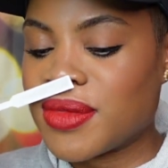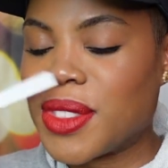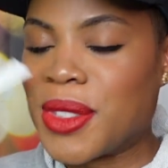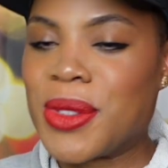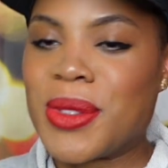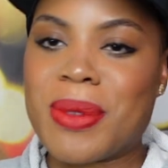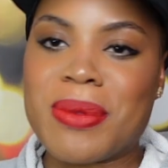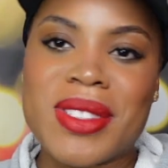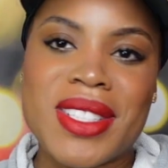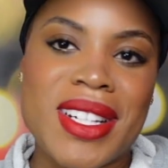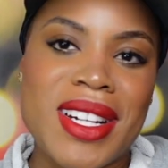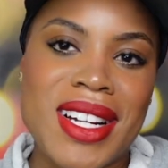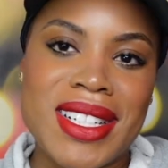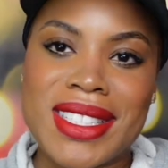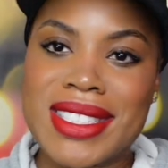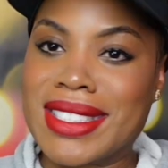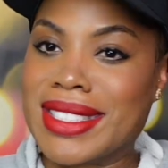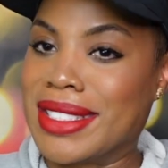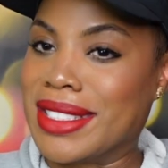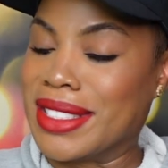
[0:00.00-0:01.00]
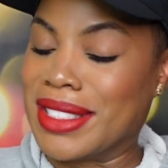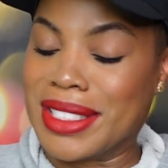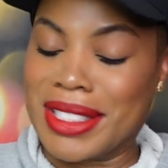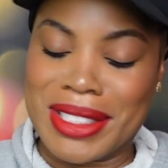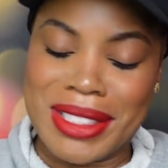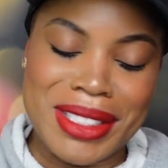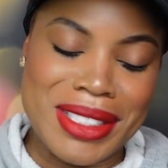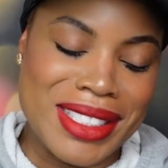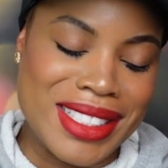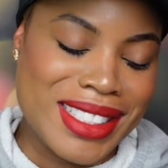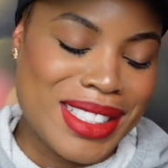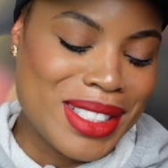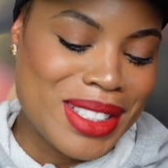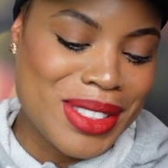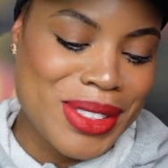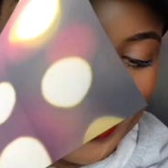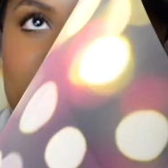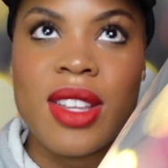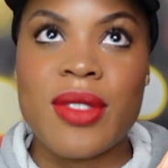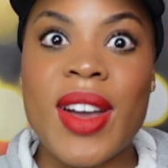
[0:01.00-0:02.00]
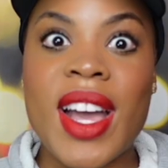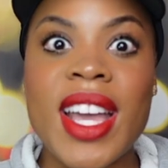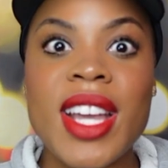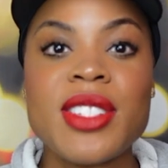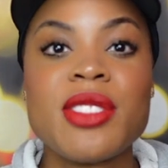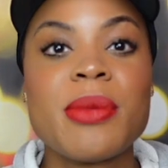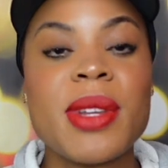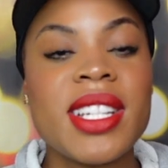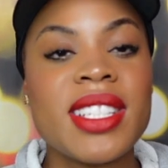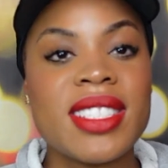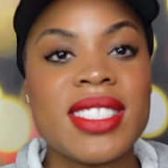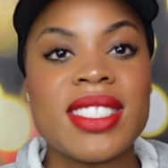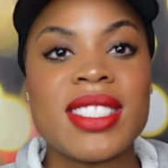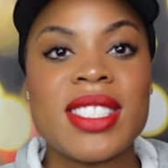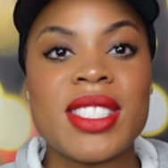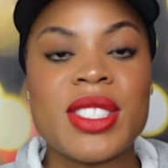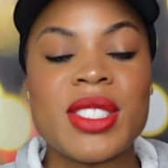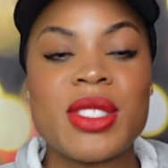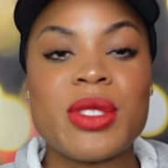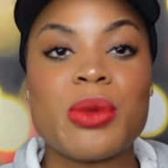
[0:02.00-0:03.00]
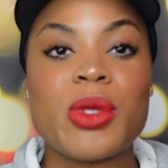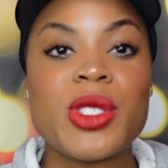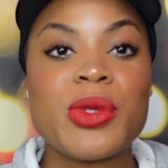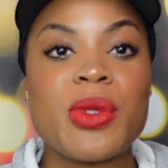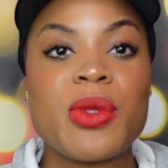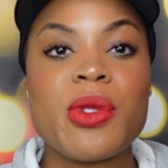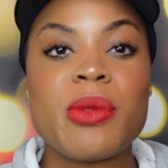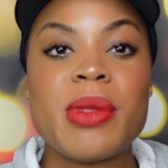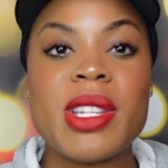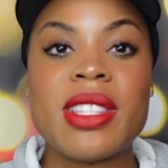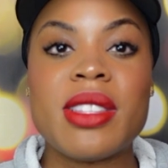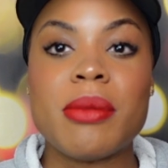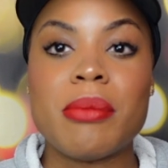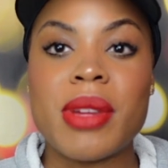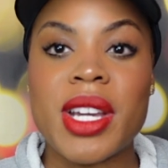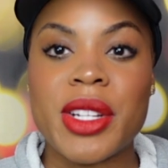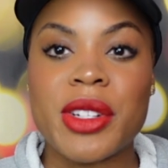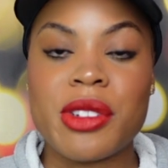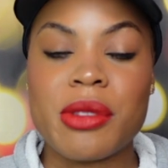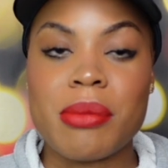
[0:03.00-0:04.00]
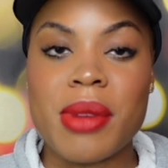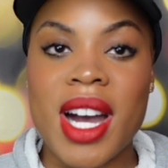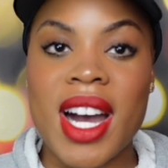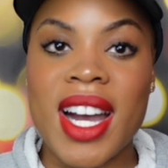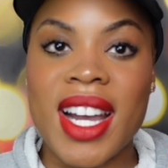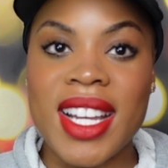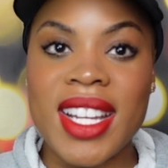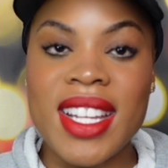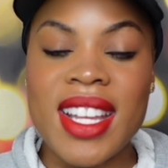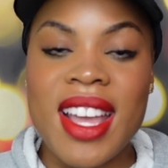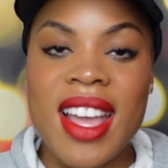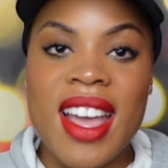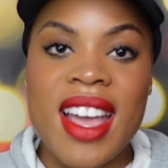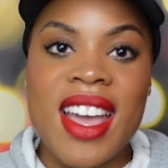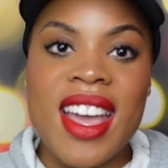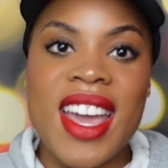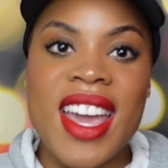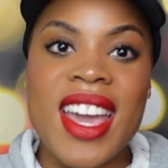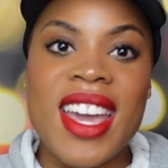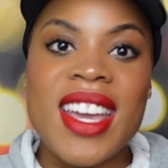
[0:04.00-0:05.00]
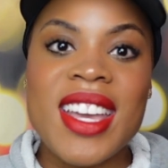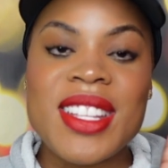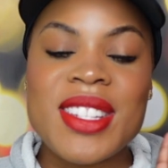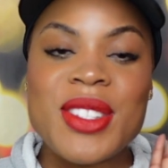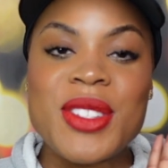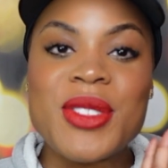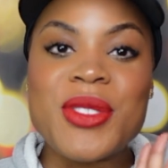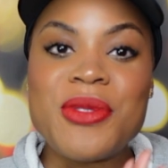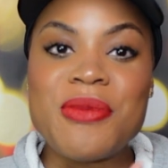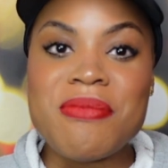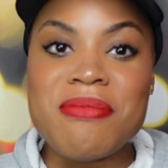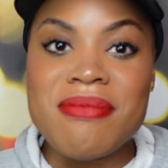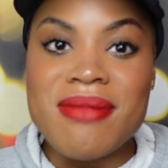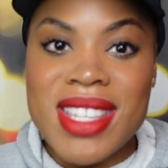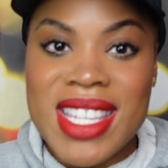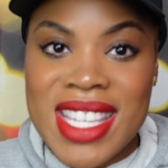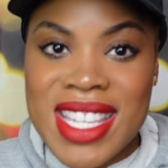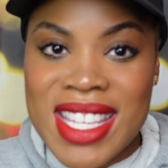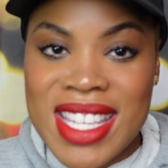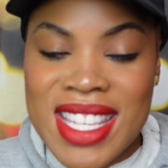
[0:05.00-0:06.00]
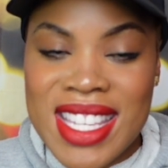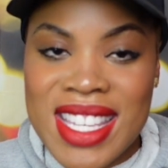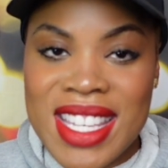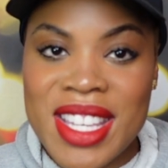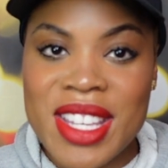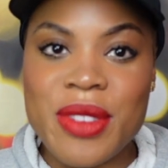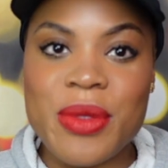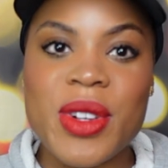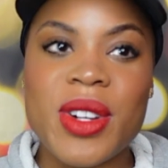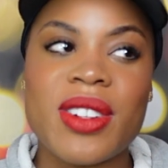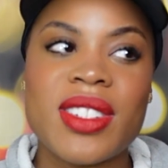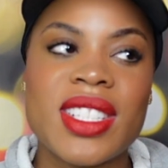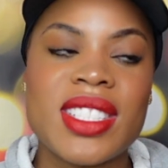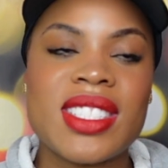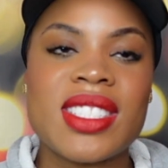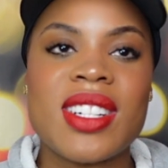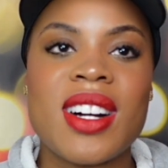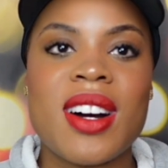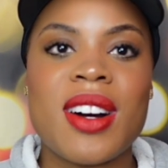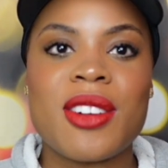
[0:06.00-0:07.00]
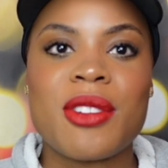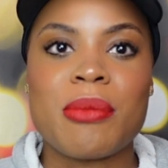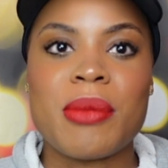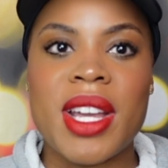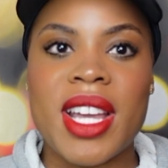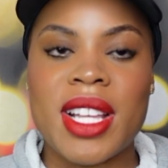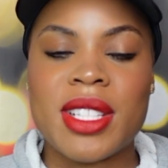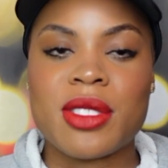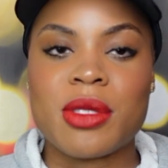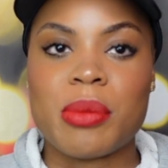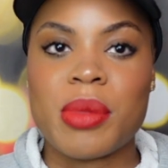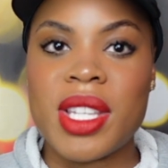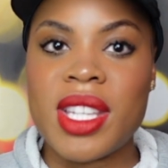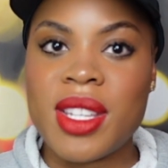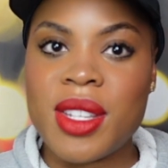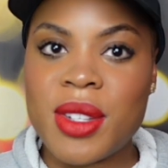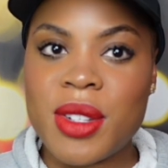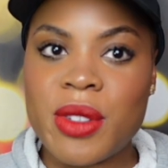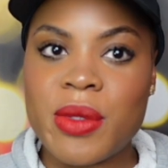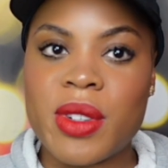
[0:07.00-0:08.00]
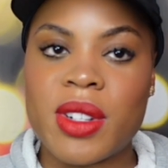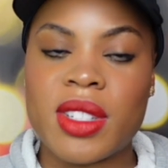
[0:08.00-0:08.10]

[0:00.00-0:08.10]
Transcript: Oh, I'm sorry. This is just good. Ooh. If I had to make a decision, which one would be the better buy? And to me, if we're going to talk mass appeal, we're